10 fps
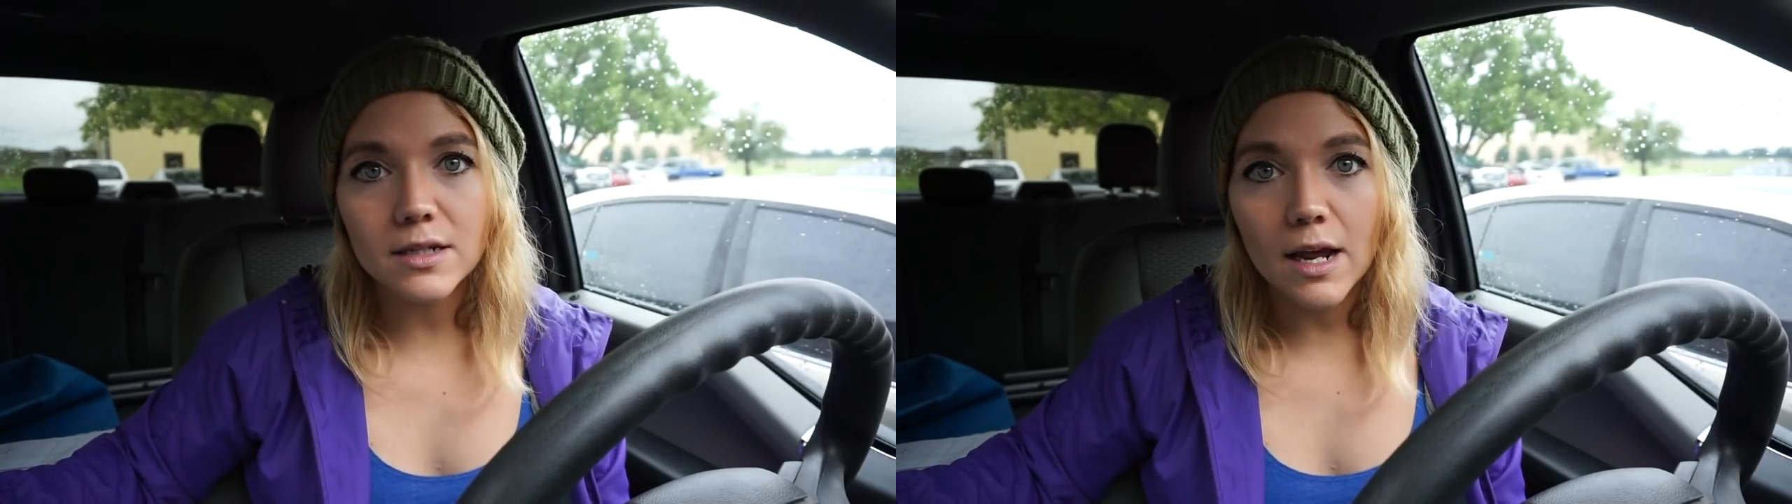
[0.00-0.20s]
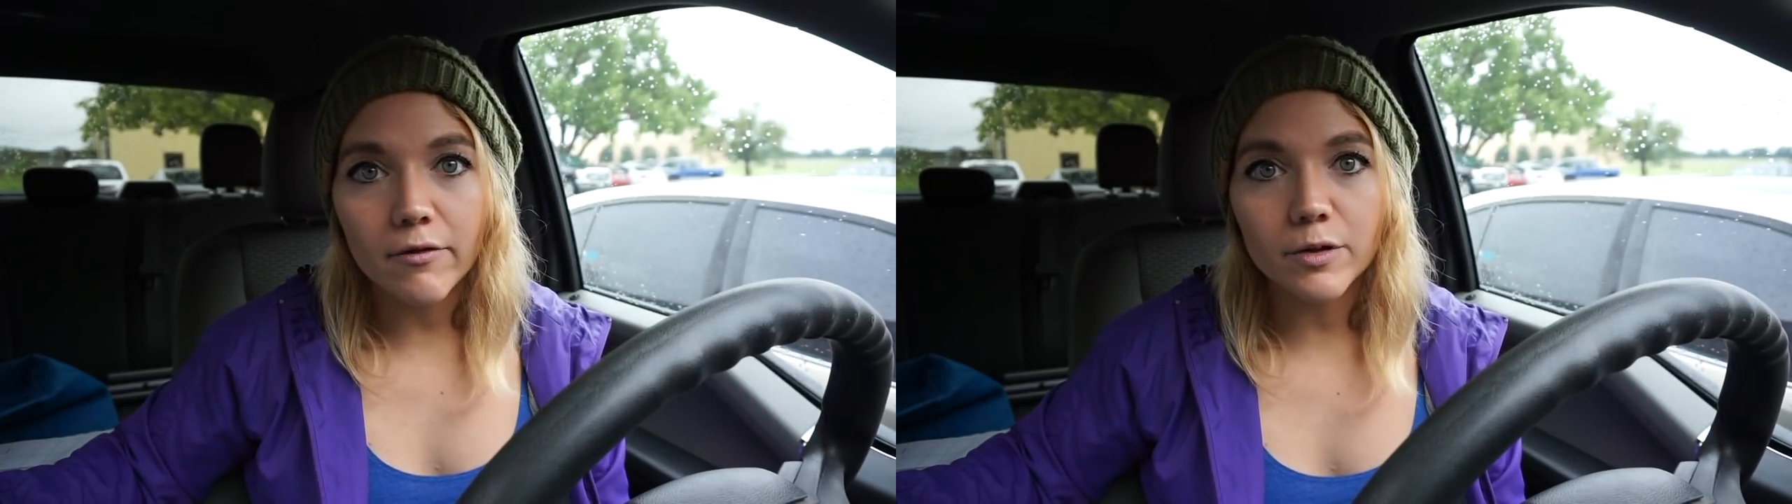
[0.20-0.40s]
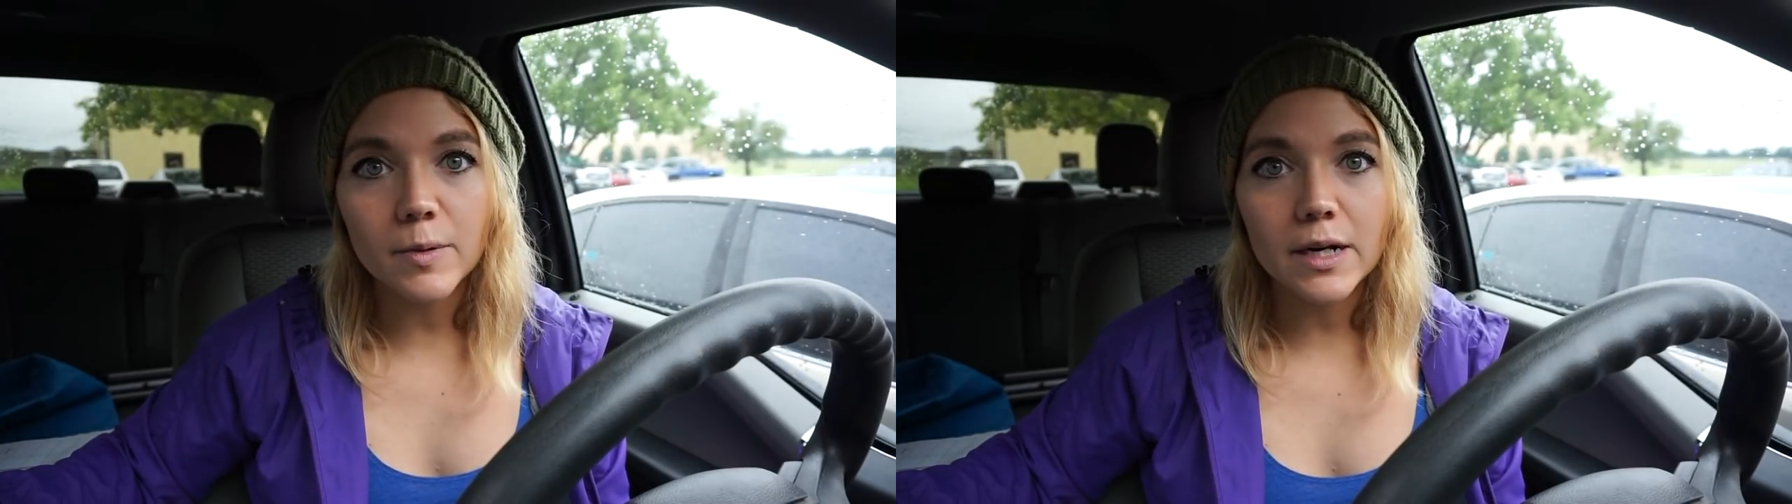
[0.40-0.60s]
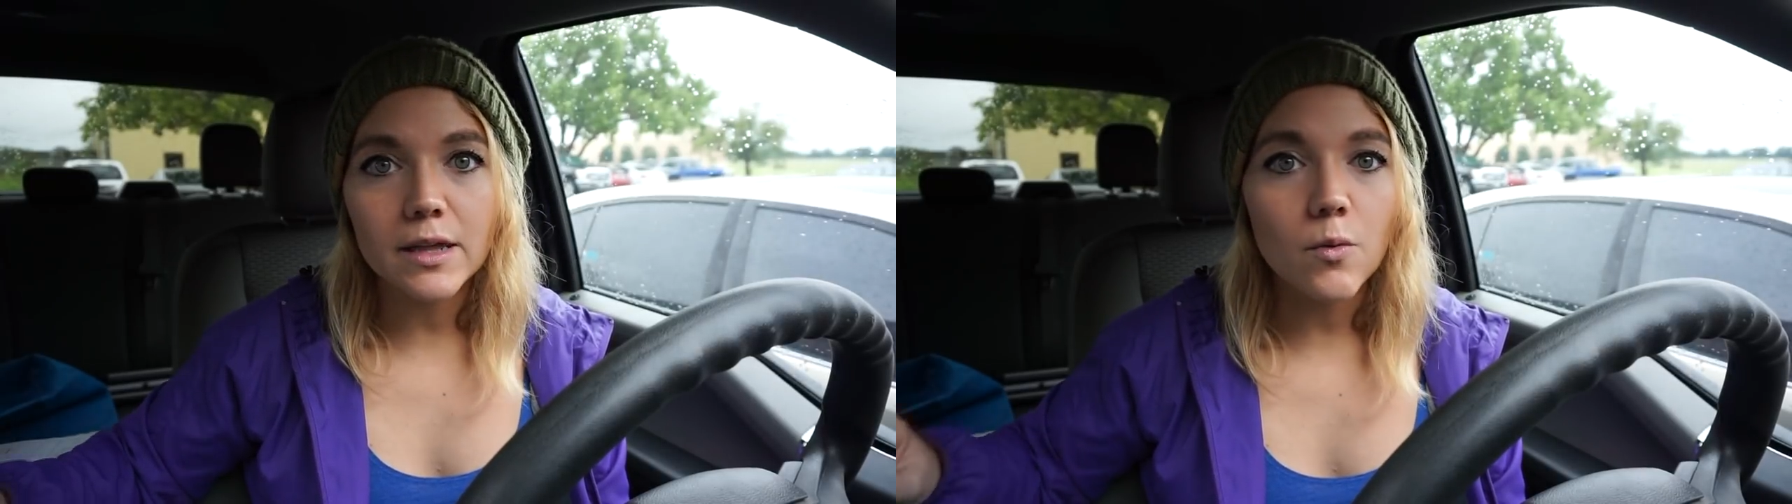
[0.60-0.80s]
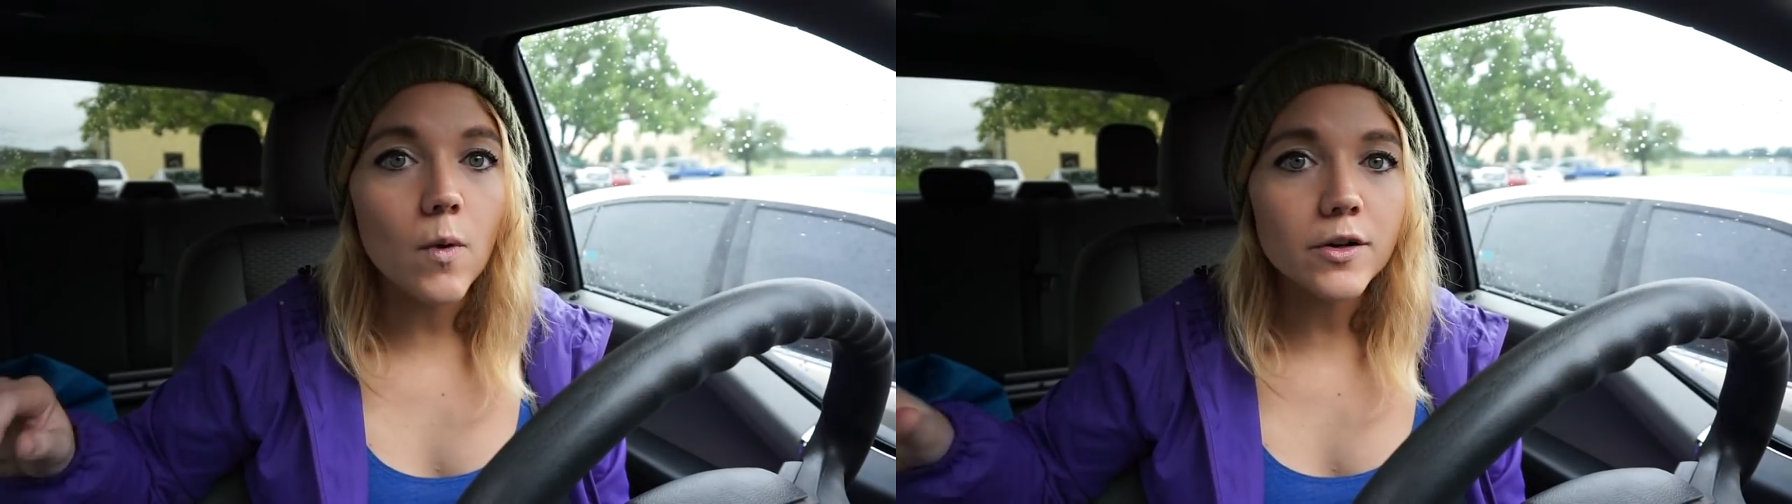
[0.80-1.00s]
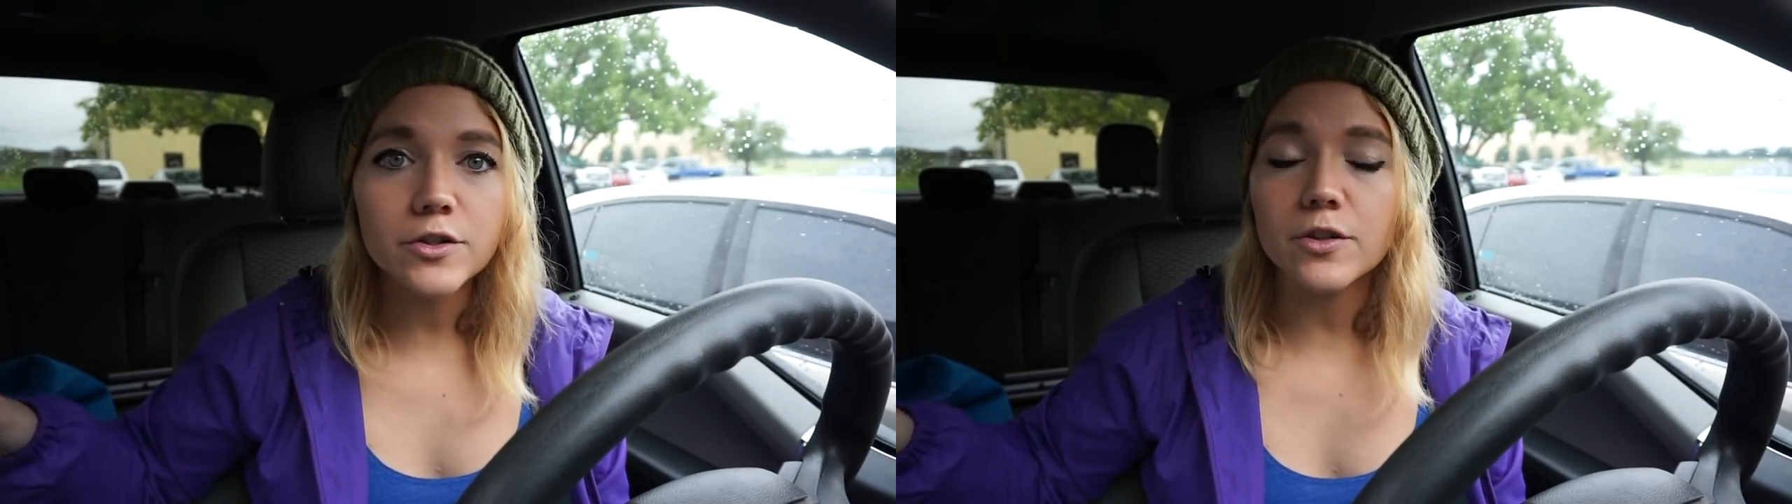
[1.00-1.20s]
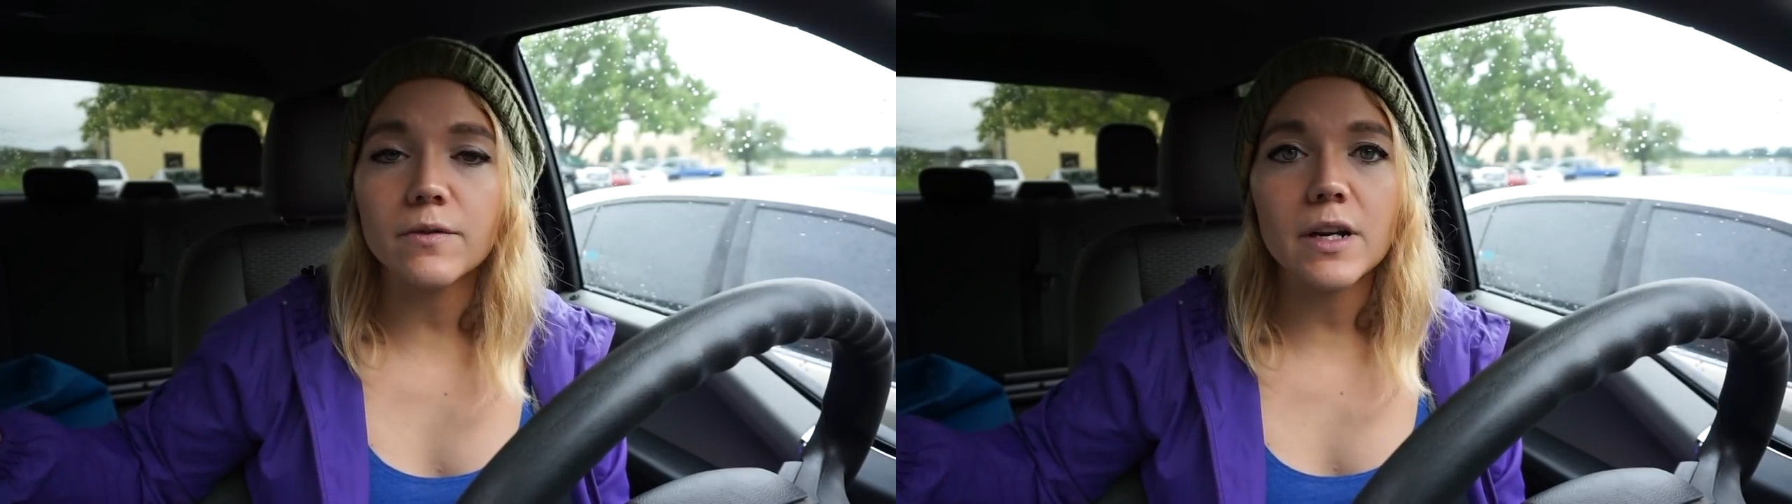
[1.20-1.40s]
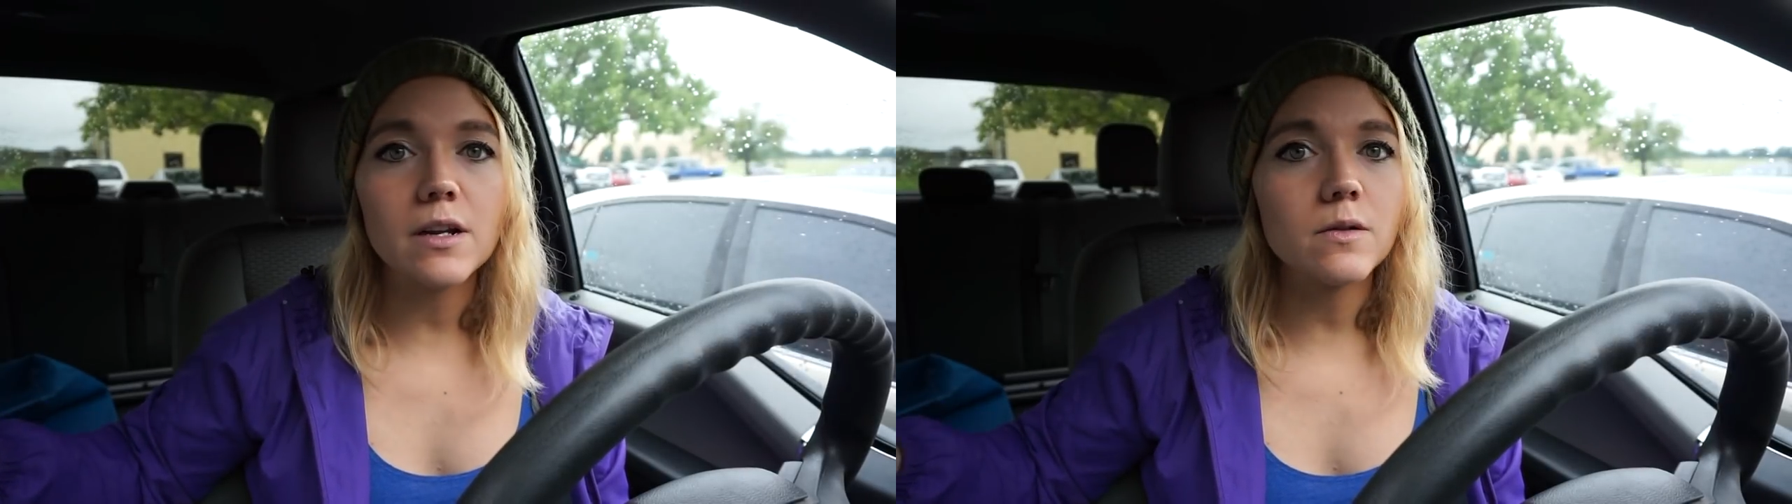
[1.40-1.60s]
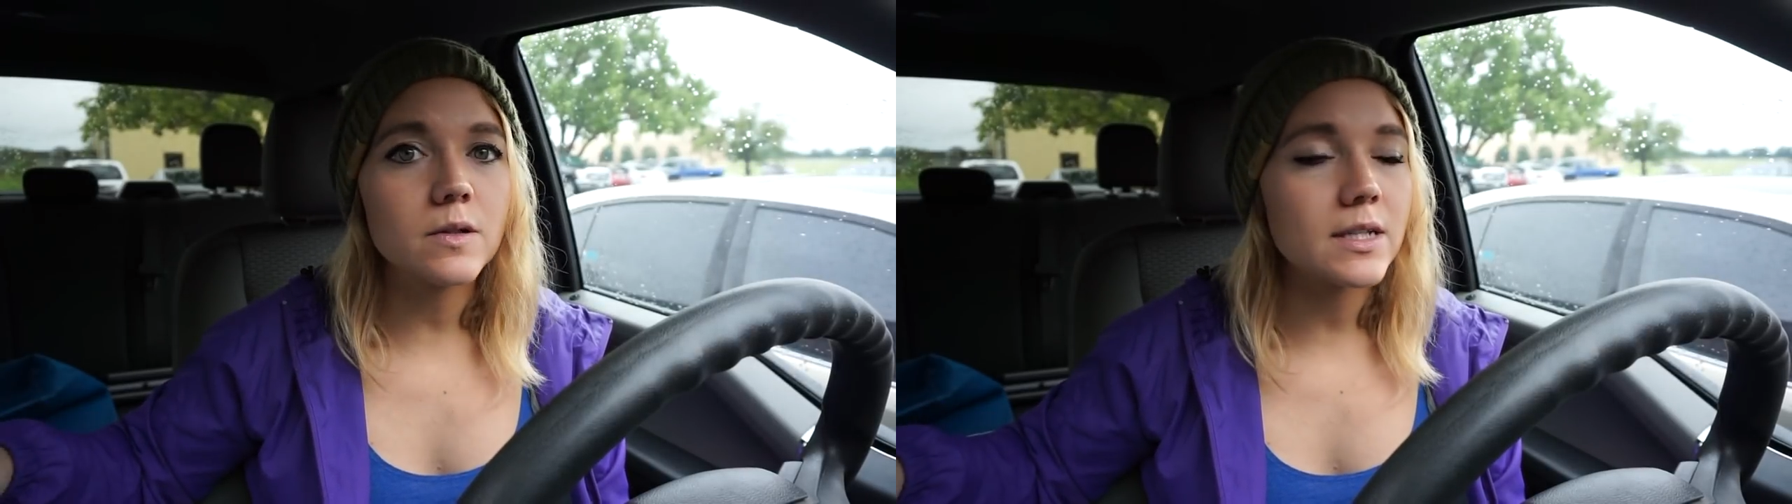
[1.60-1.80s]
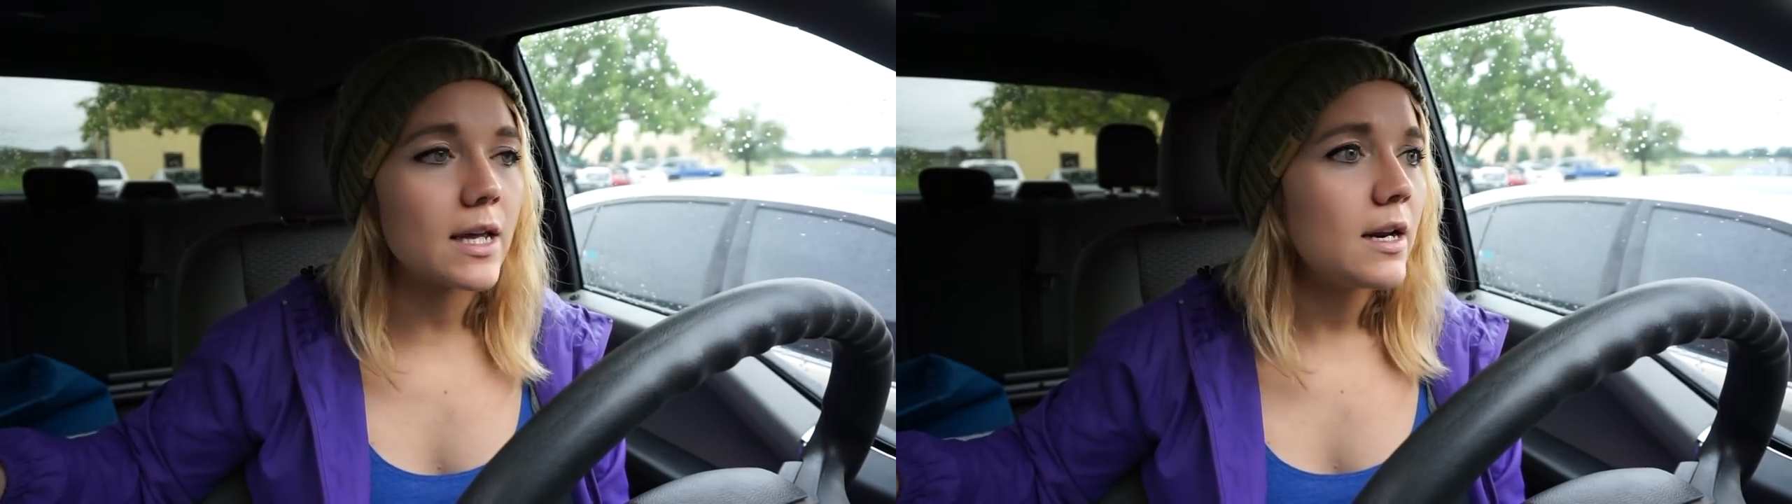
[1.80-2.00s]
to everybody that watches our
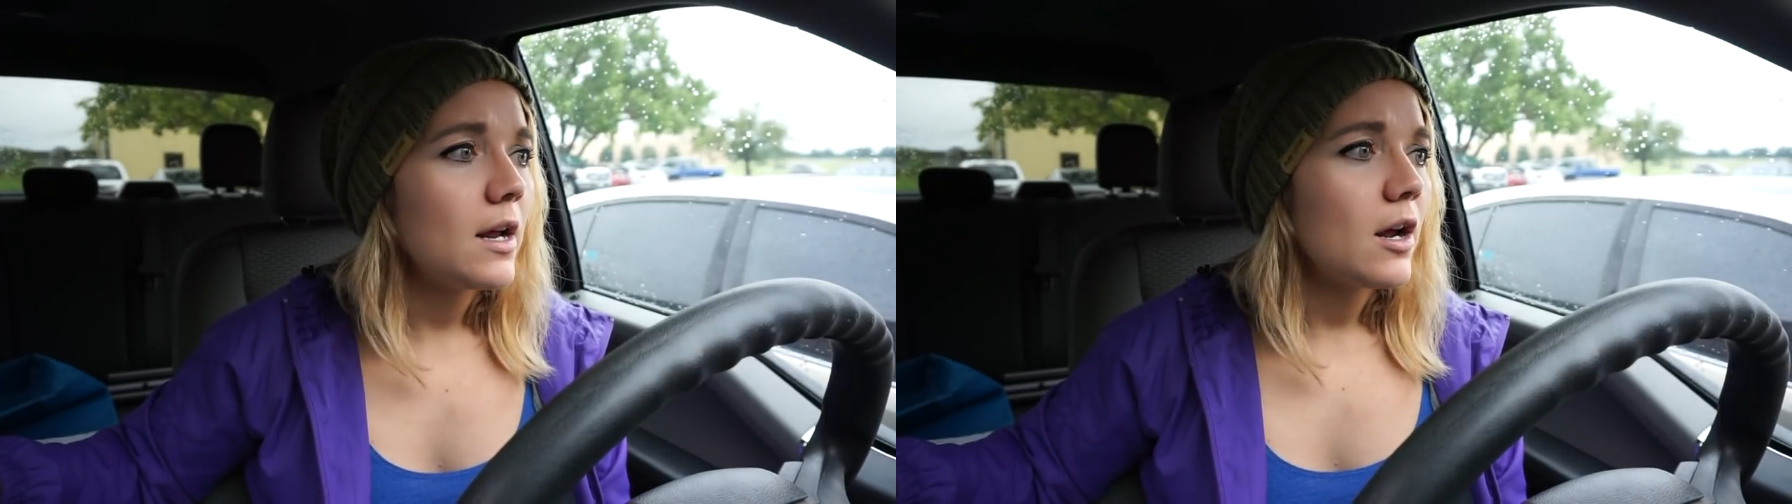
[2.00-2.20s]
videos, that